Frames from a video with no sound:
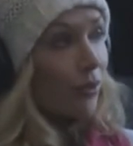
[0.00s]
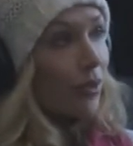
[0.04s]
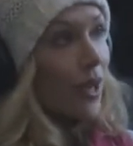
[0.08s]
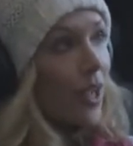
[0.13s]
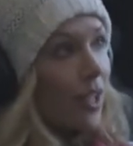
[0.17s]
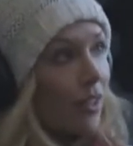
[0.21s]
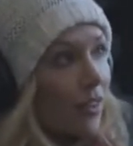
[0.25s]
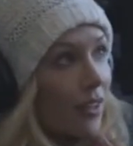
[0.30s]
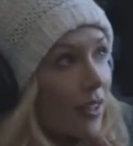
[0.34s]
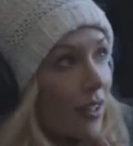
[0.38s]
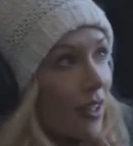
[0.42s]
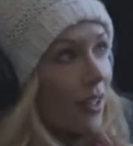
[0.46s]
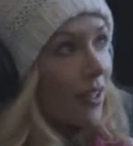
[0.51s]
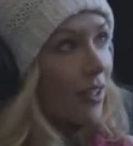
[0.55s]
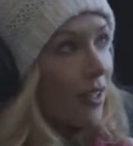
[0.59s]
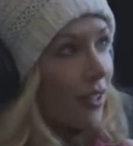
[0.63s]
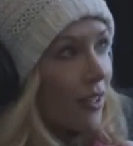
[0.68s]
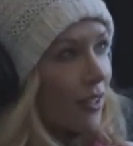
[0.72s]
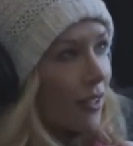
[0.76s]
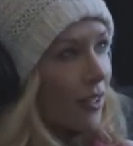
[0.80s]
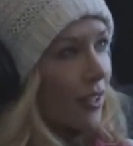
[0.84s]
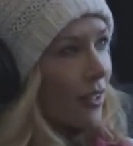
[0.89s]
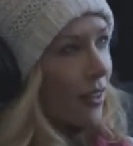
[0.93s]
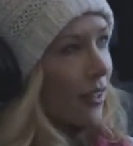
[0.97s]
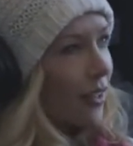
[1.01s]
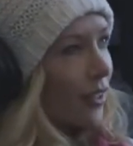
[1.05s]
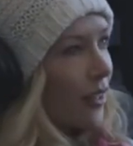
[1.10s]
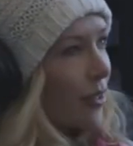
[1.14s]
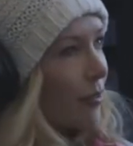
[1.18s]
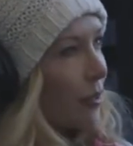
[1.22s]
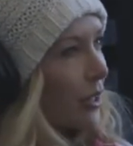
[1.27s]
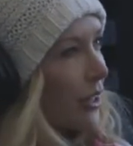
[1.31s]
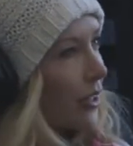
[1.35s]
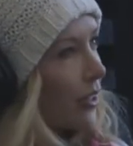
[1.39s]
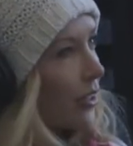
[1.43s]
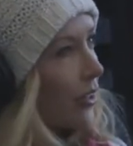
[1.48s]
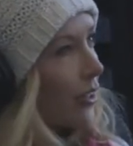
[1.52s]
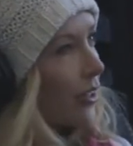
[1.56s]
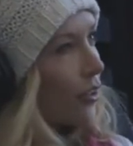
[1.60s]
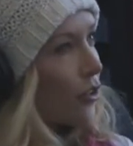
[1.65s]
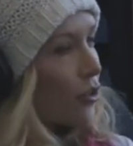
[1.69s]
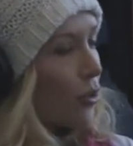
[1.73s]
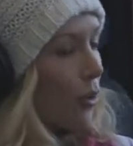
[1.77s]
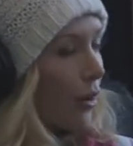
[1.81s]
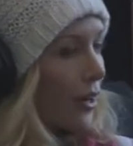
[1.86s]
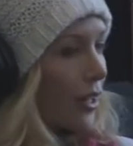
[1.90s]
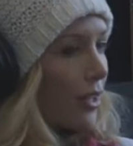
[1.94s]
Right. I think they begin the
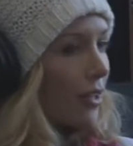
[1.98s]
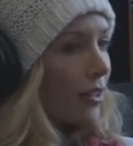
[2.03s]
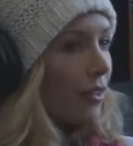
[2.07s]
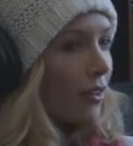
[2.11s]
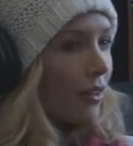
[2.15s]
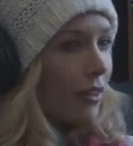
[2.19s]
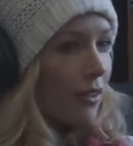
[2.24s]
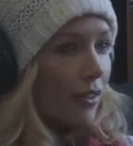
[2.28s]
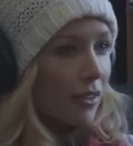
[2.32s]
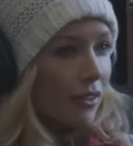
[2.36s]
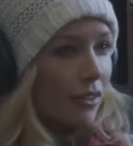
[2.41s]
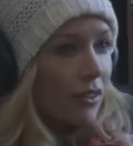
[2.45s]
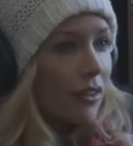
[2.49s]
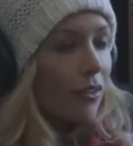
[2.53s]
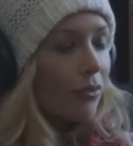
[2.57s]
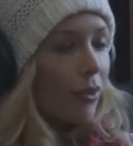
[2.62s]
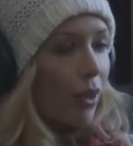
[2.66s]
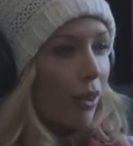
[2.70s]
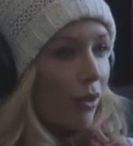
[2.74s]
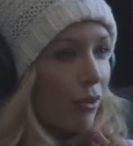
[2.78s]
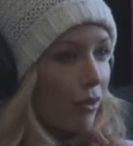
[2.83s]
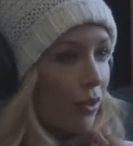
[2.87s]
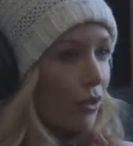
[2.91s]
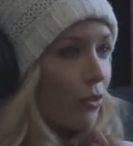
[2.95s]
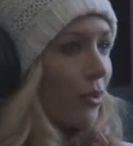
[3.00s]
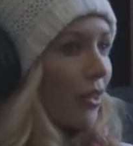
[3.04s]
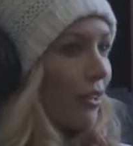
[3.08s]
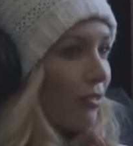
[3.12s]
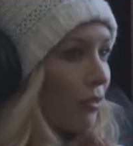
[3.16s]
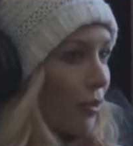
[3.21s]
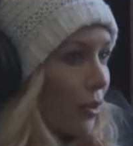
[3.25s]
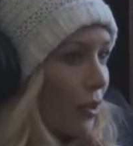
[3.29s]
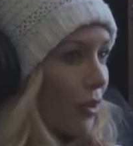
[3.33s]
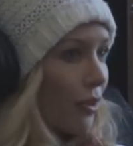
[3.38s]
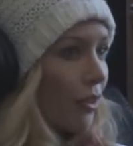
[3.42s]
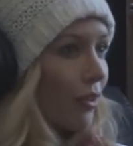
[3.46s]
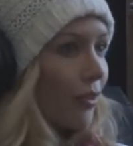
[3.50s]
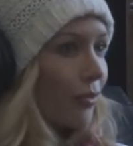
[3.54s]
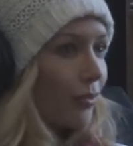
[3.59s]
20th and run through the 24th.